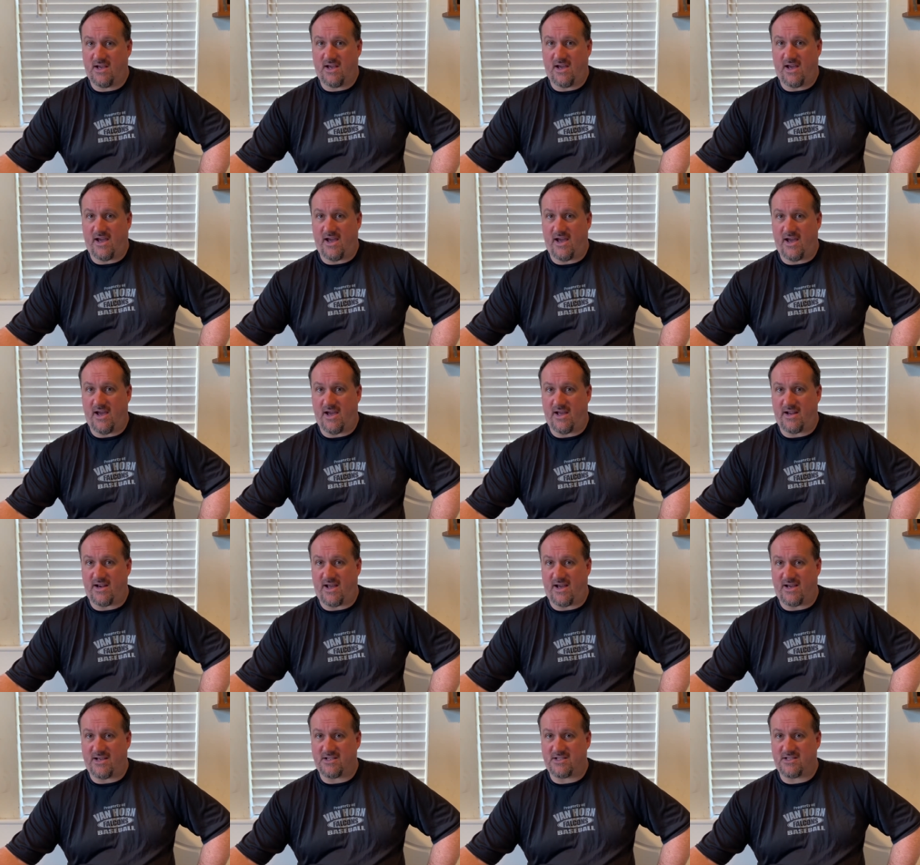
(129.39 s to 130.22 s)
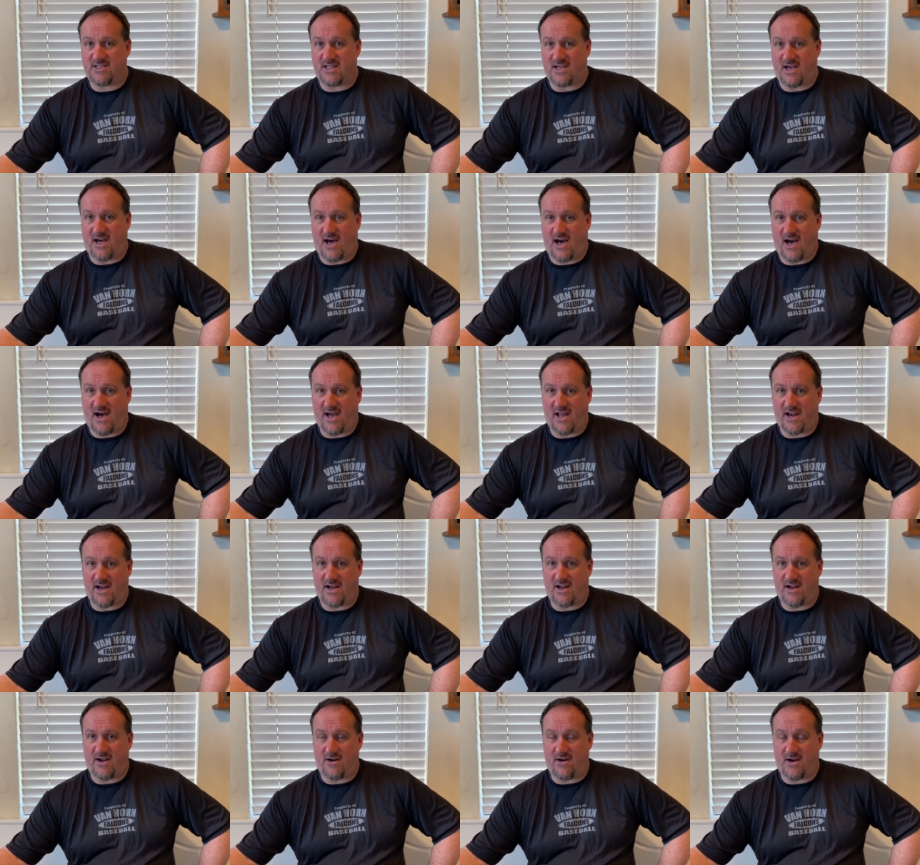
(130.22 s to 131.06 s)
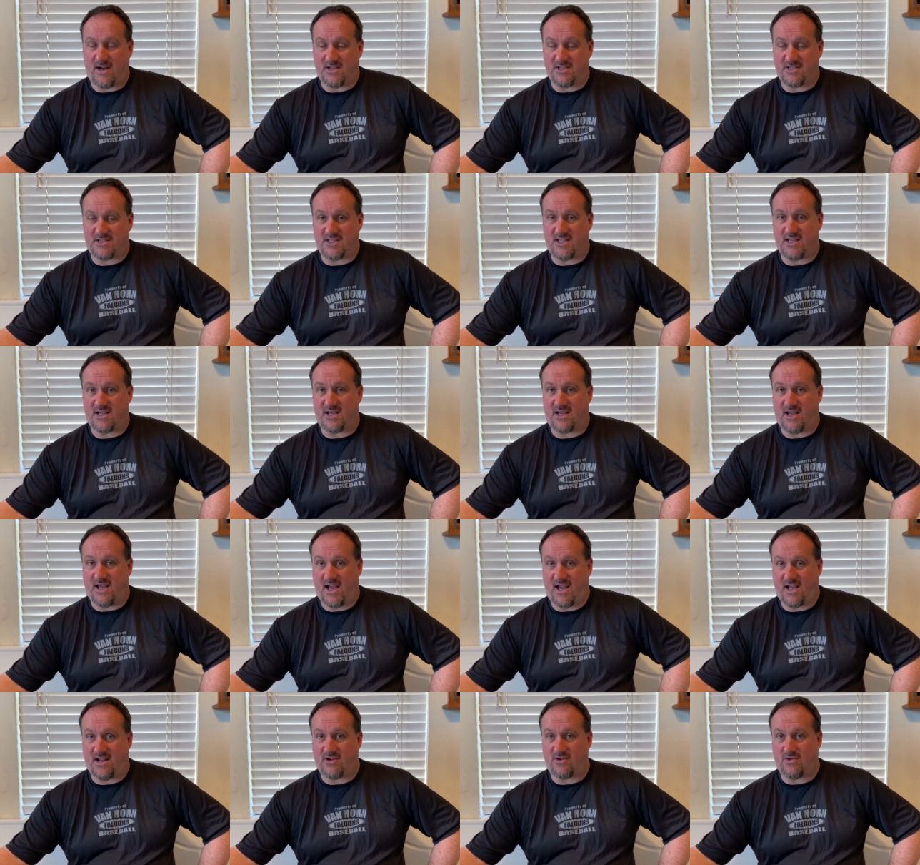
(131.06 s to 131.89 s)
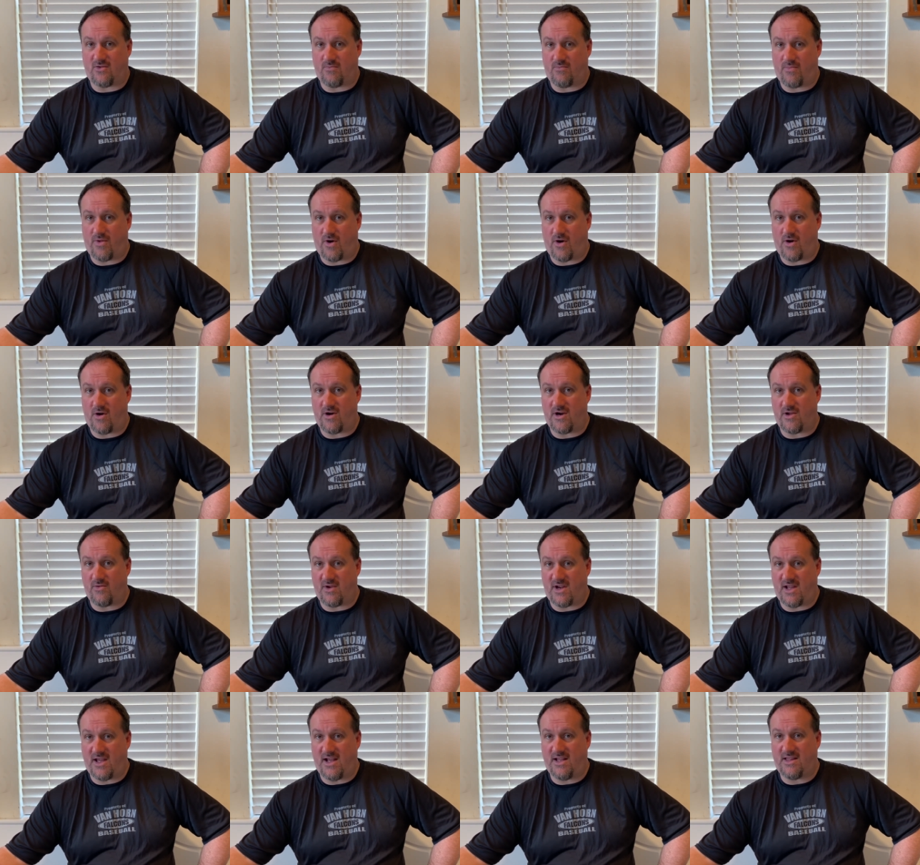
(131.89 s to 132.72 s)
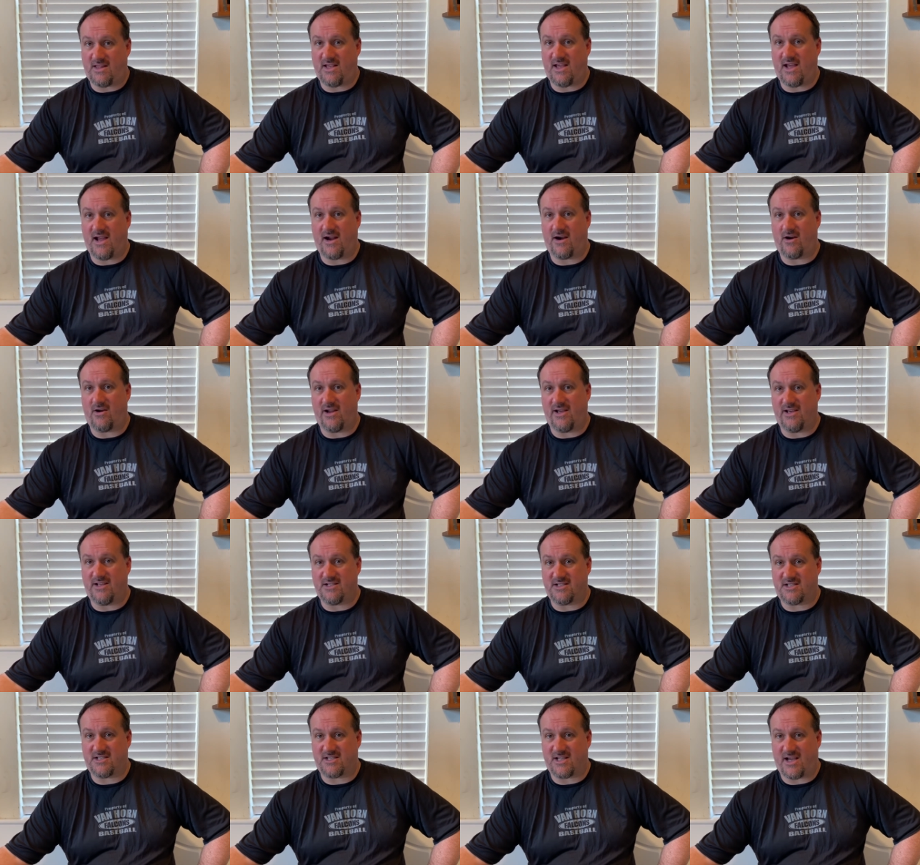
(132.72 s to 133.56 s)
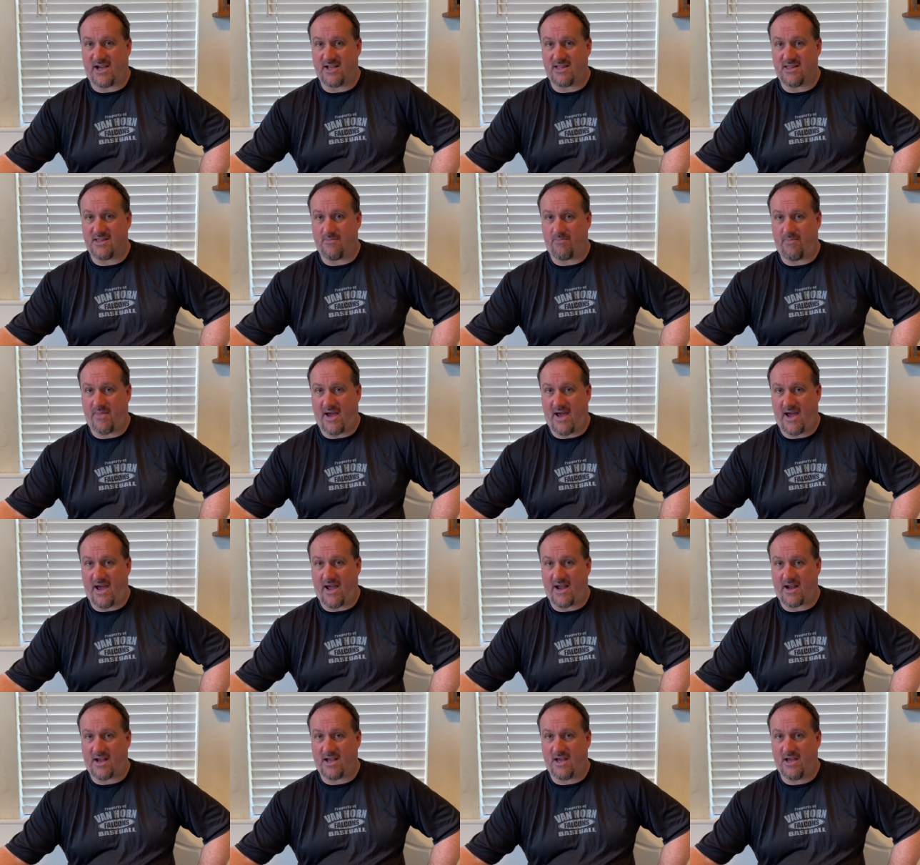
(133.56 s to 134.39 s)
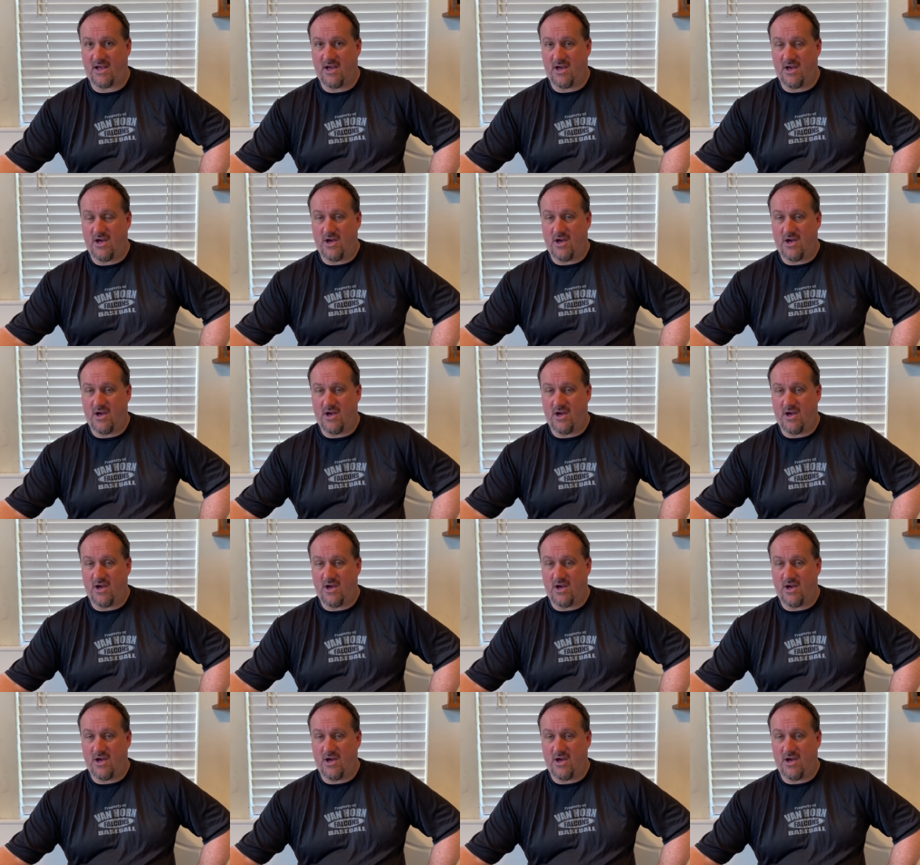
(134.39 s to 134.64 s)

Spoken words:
And as the candle burned, it would heat the air inside the bag,